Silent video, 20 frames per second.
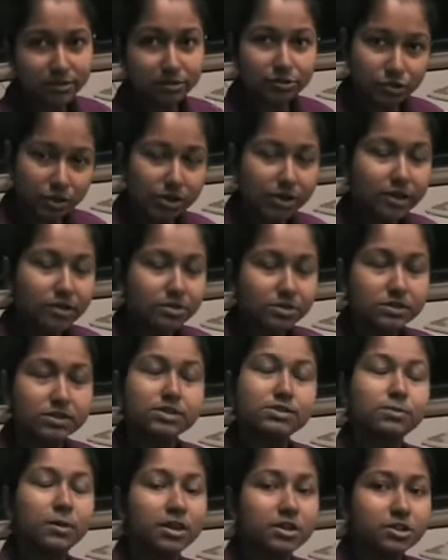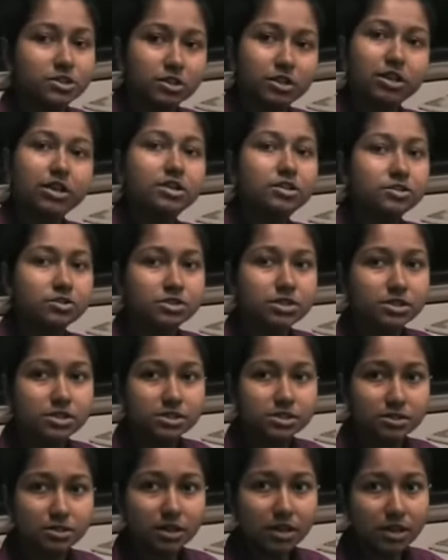really good suspension, and you
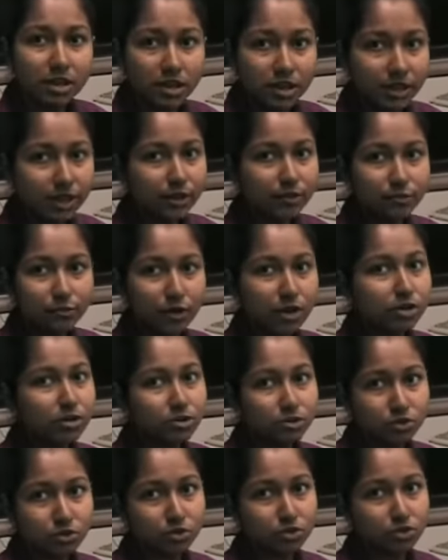just give 1 or 2